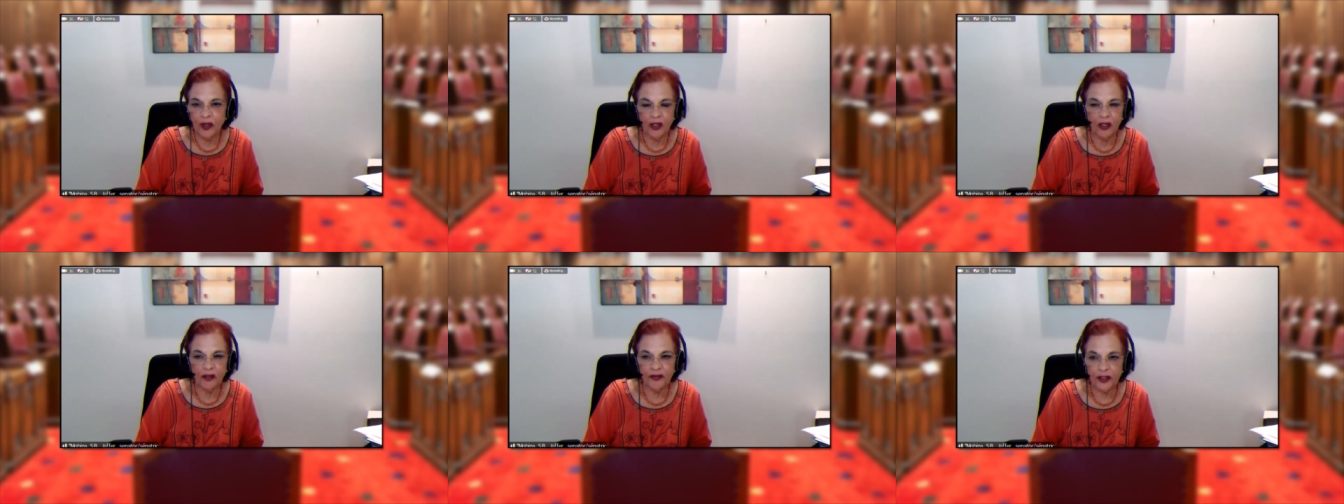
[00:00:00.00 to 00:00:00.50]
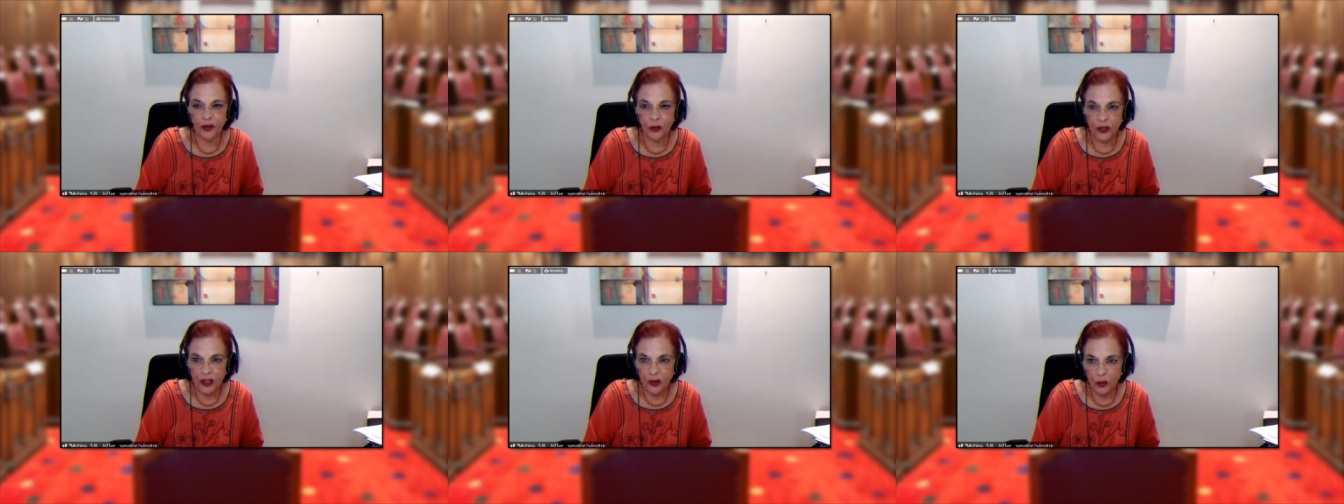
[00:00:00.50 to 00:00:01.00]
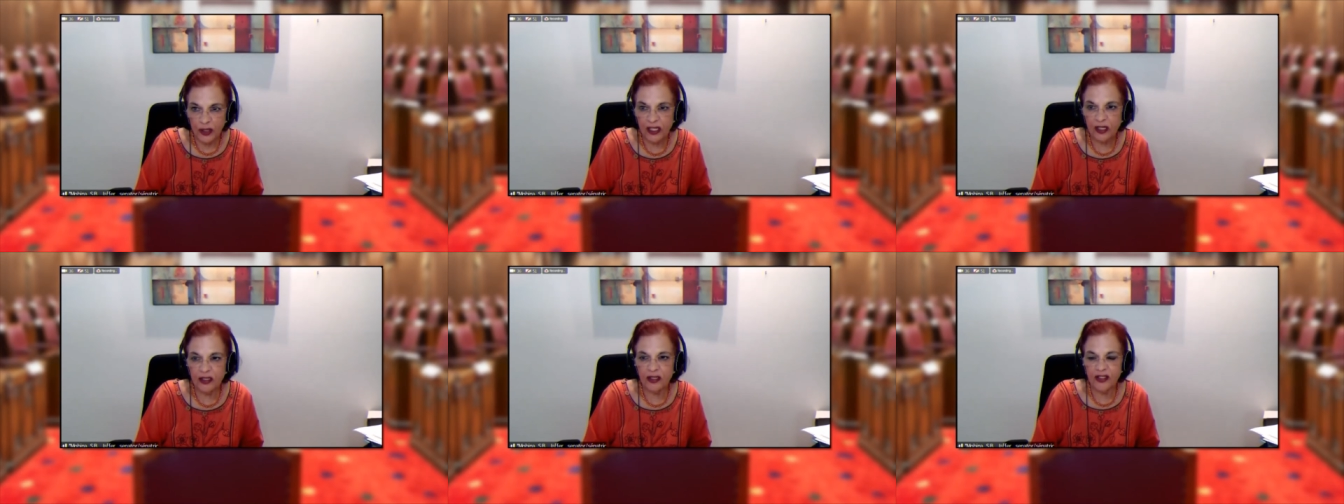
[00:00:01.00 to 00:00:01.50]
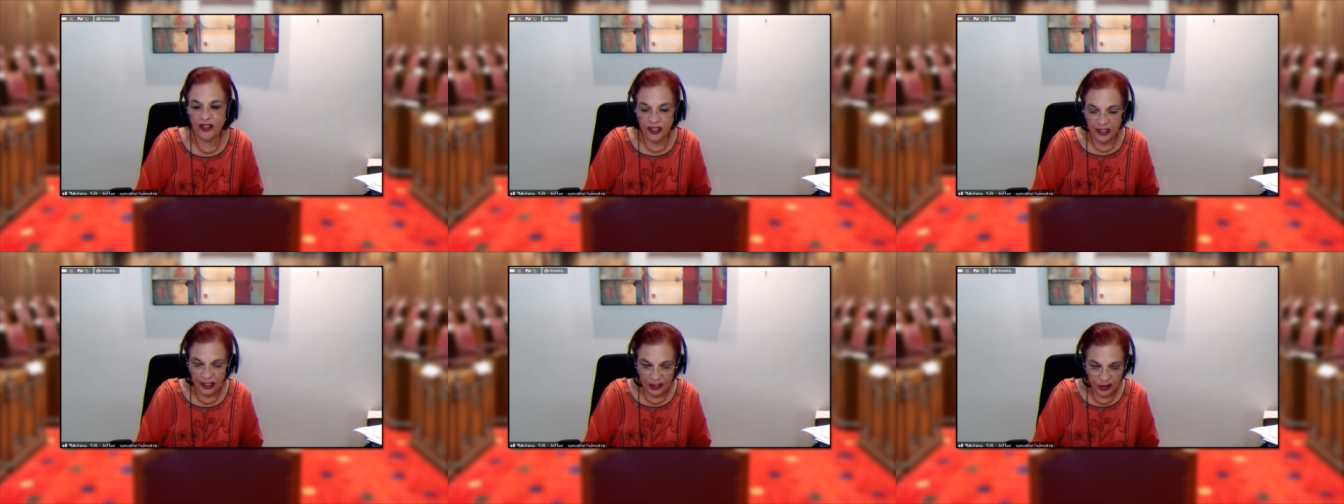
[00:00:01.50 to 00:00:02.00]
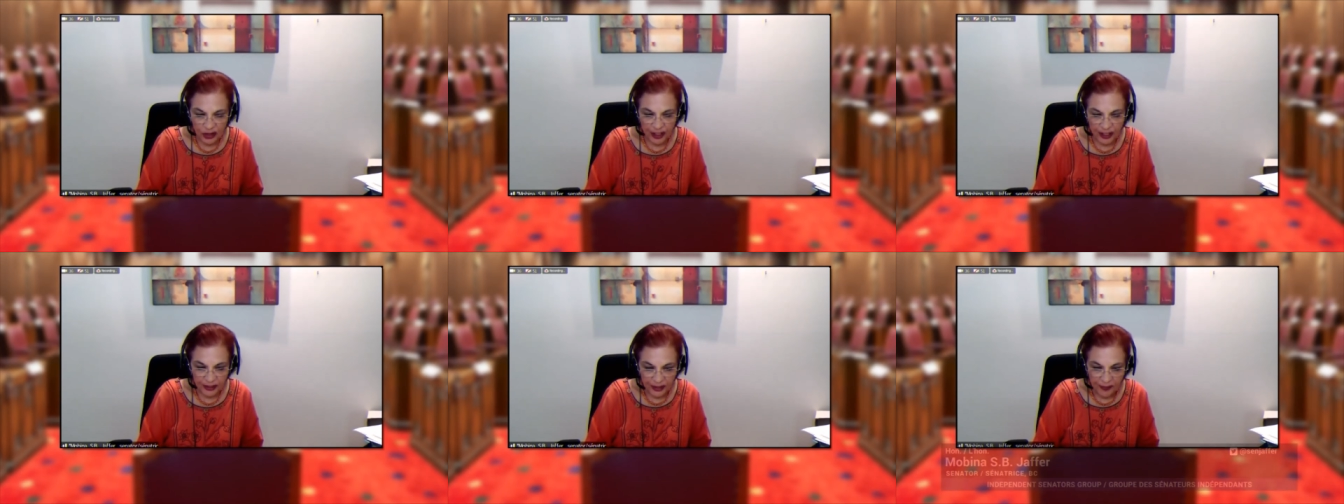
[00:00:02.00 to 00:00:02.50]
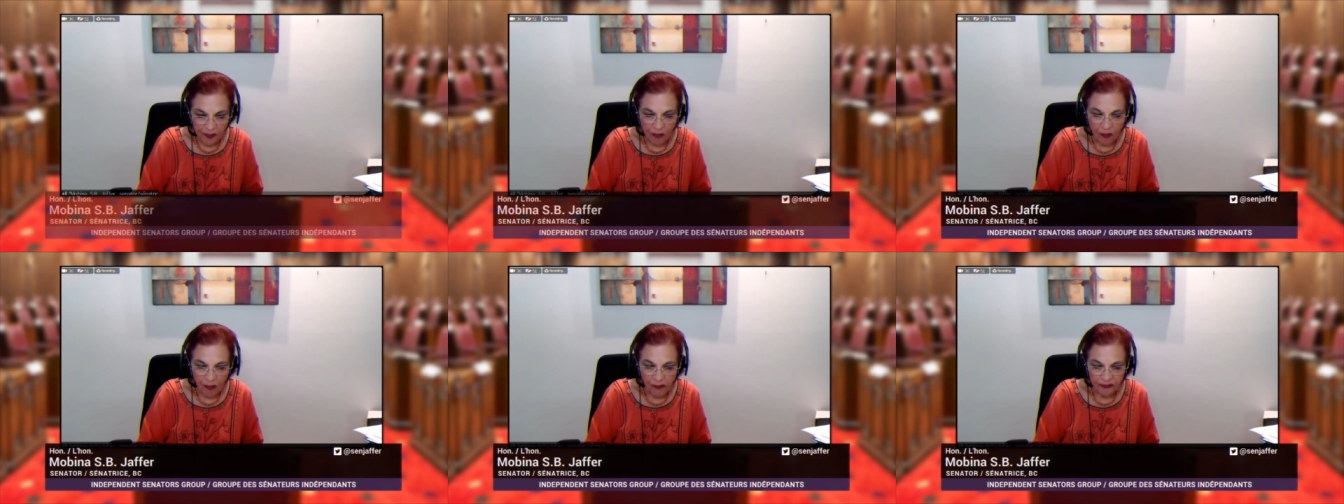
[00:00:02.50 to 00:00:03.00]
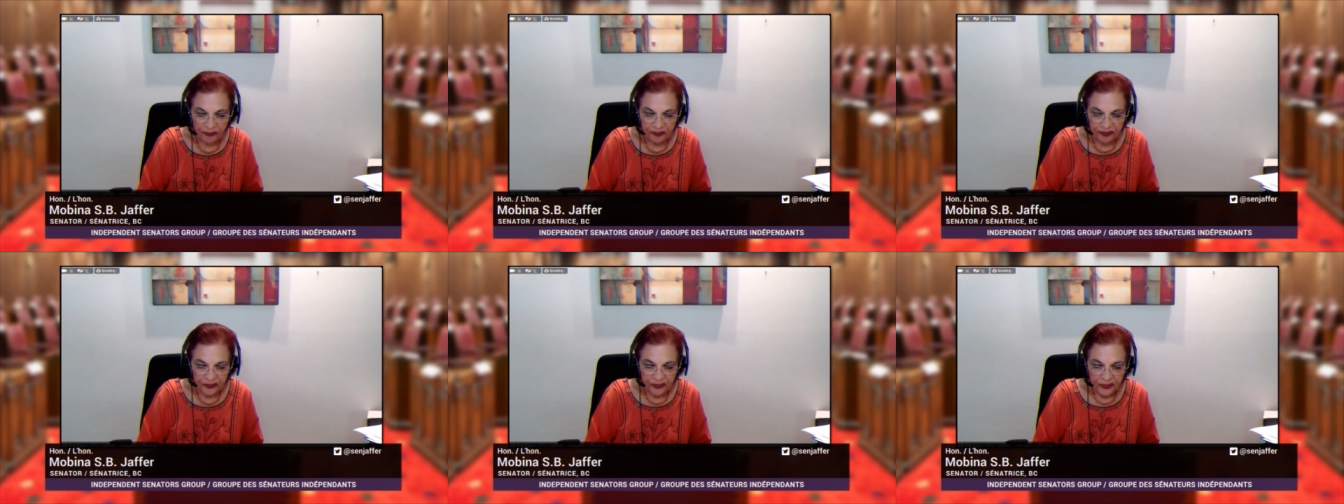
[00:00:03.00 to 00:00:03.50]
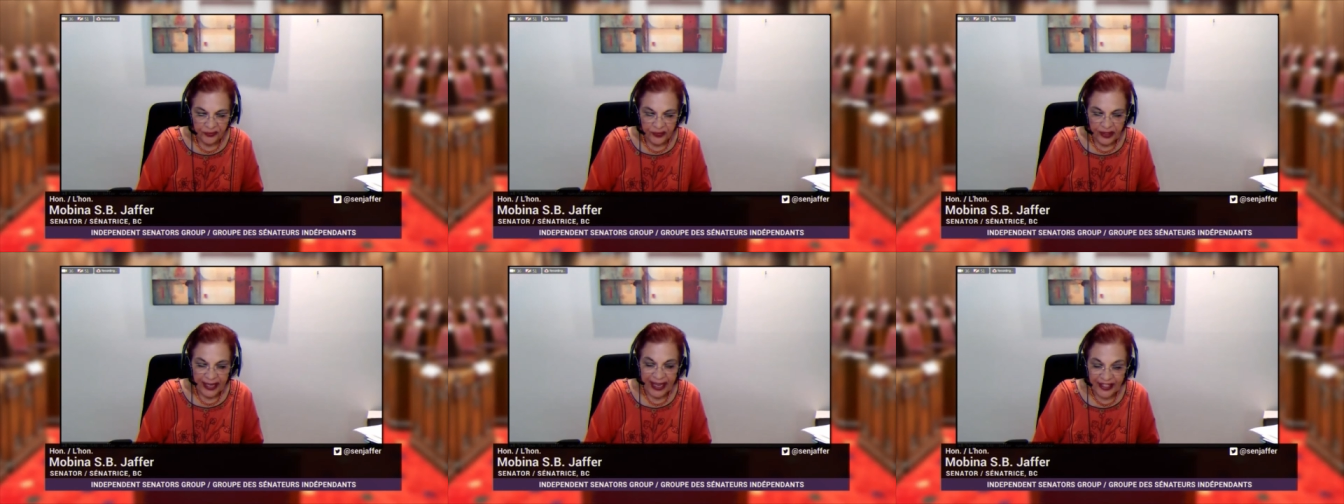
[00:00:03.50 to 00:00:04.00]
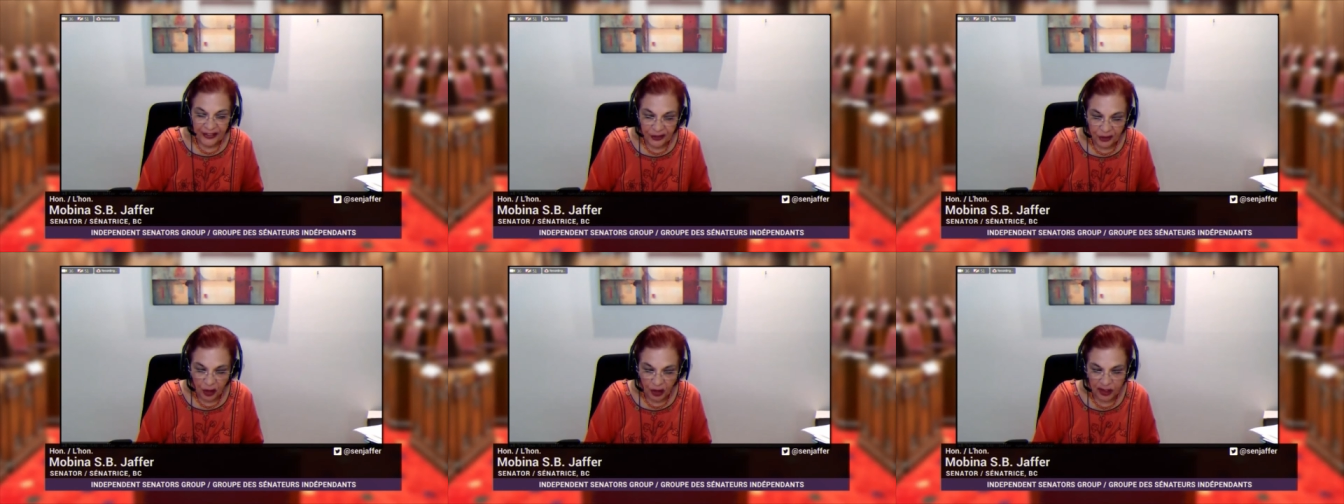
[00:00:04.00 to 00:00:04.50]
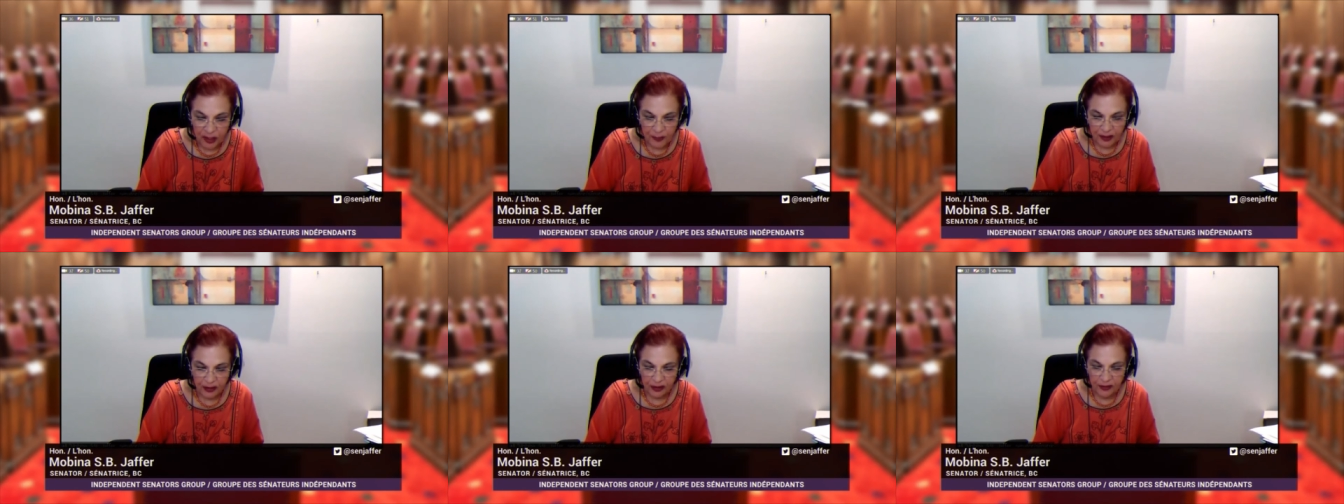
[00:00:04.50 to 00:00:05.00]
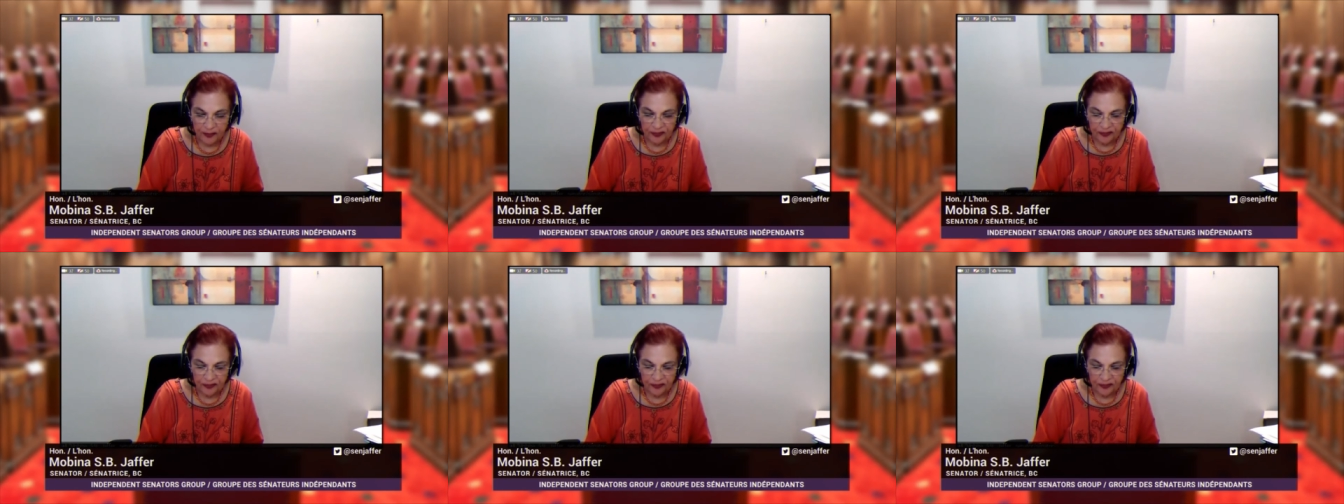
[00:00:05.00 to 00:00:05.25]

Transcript: of the Uyghurs in China. At the hospital,